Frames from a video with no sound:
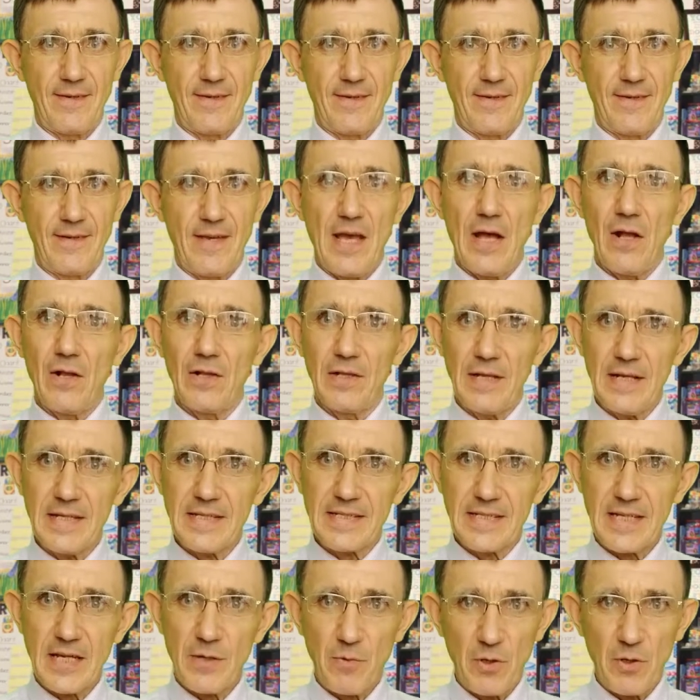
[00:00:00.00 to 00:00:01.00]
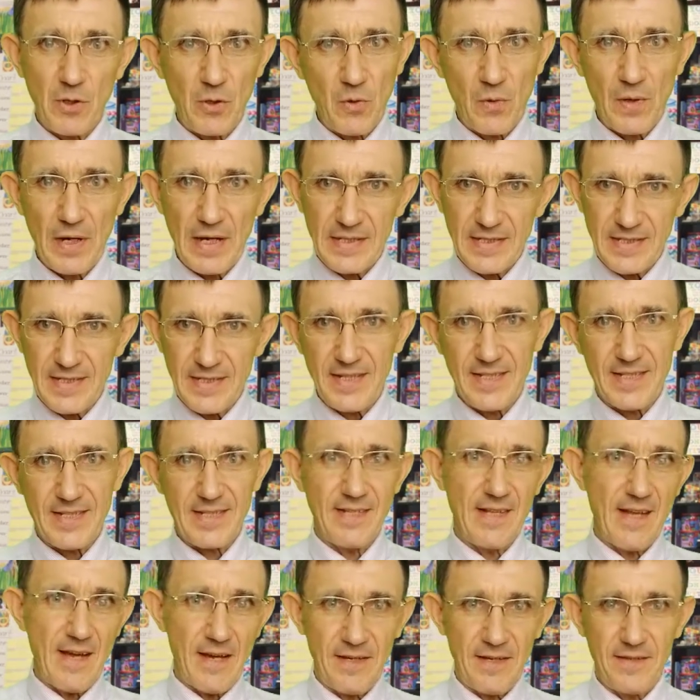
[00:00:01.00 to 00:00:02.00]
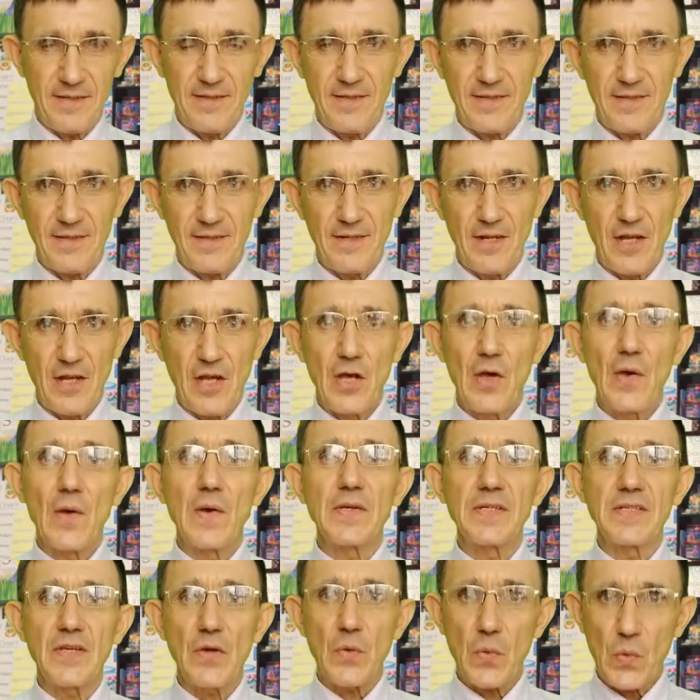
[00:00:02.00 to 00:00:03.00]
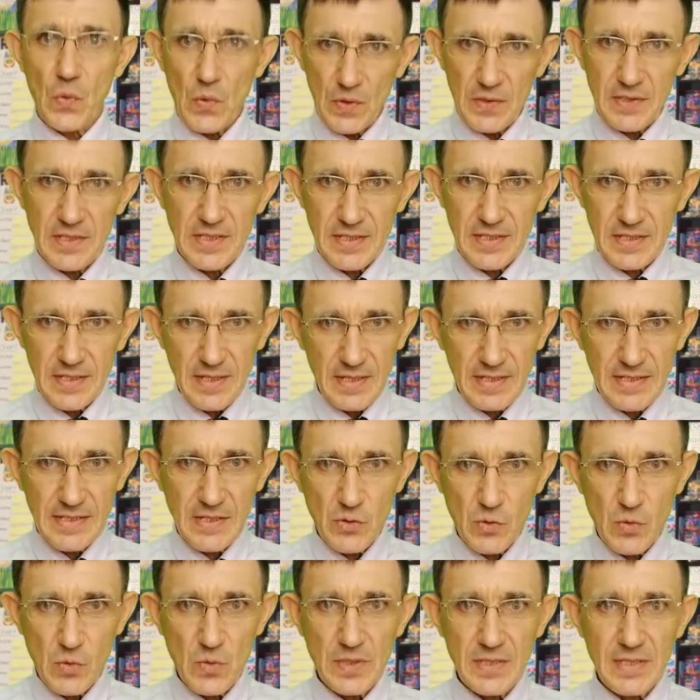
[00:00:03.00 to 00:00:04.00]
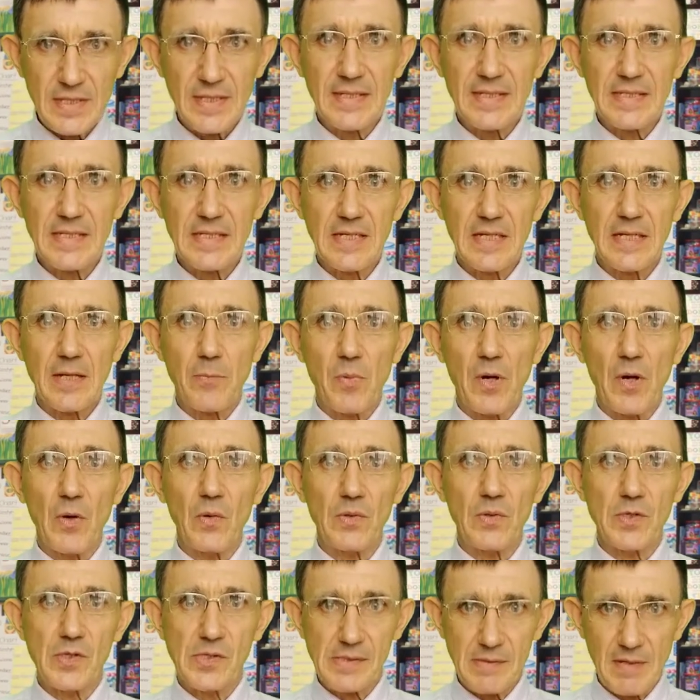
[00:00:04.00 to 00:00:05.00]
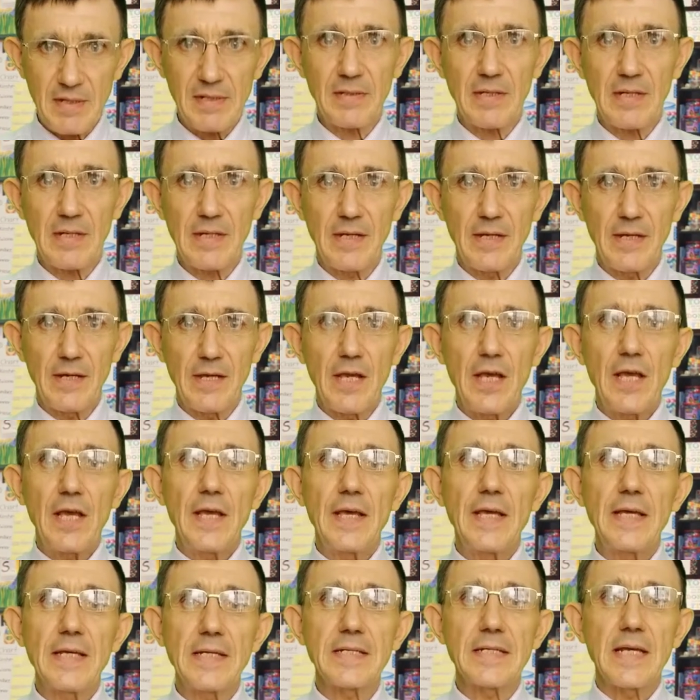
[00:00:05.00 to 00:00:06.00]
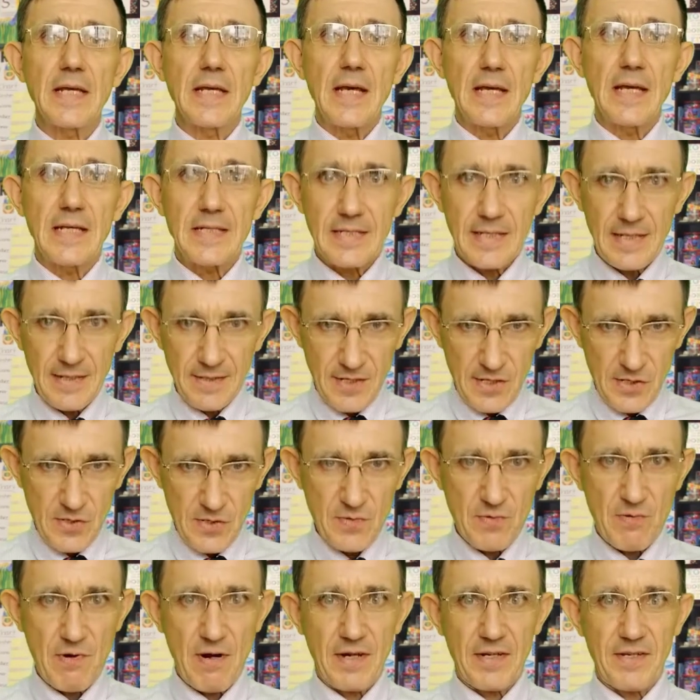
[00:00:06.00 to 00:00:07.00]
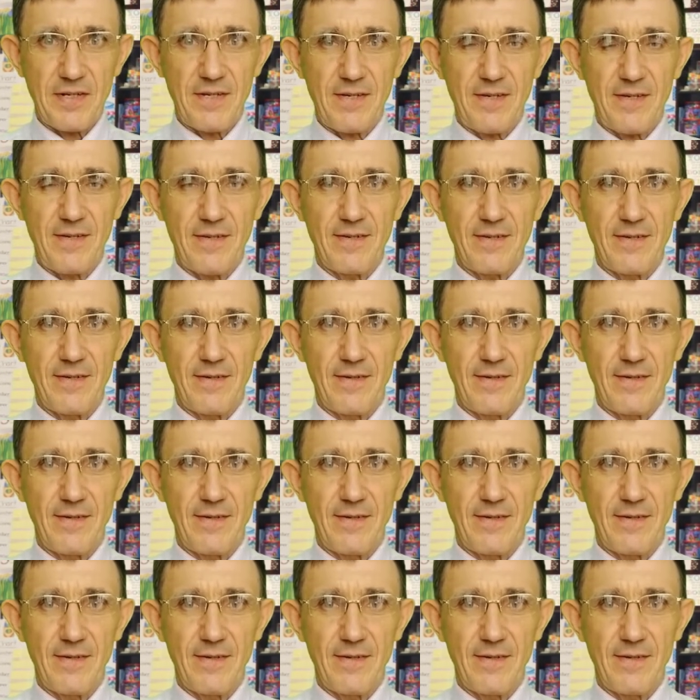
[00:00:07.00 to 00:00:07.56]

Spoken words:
Let's have a look at this slide. The first thing you should understand and remember is a sentence structure.